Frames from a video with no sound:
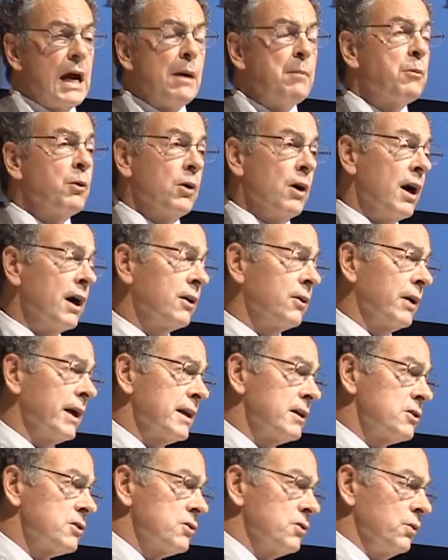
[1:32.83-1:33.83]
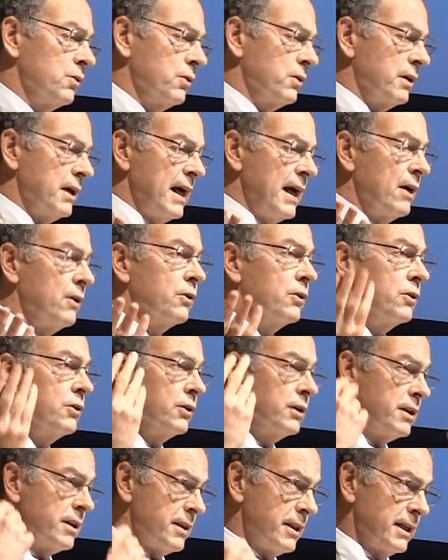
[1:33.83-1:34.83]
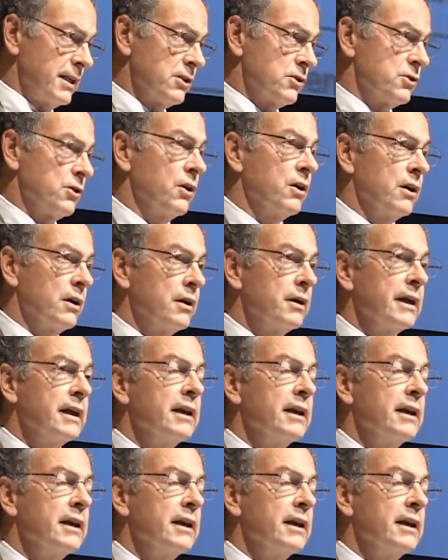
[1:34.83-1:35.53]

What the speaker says: progress or how good things are.